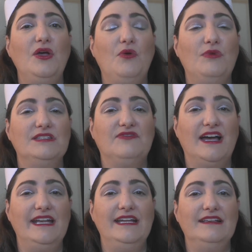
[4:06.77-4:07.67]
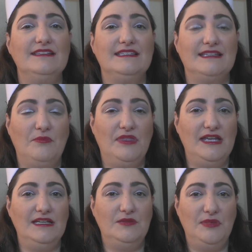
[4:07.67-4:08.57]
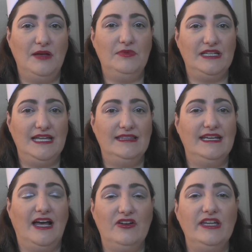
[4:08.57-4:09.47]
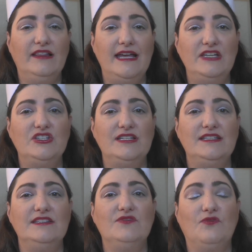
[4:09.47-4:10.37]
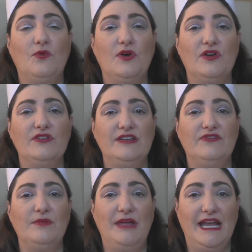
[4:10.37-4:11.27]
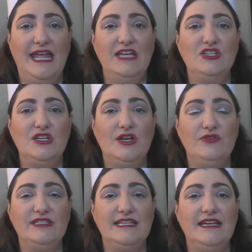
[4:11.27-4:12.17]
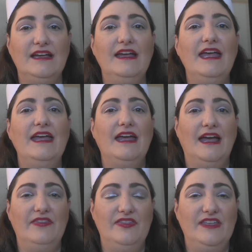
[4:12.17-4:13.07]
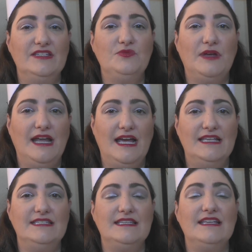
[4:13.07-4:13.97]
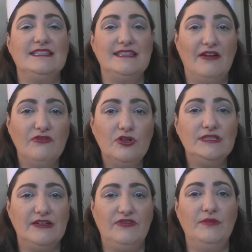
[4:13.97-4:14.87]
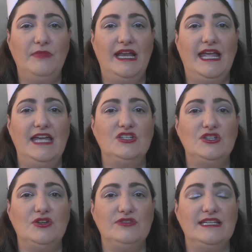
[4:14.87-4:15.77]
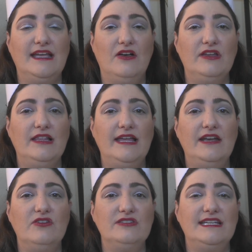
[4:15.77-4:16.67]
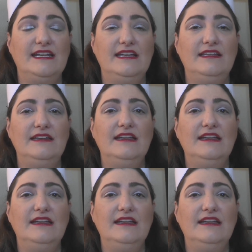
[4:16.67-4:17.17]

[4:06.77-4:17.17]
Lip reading: was finding something to be able to get the calculations for different medication dosing. And this one has several different medication dosing calculators in it.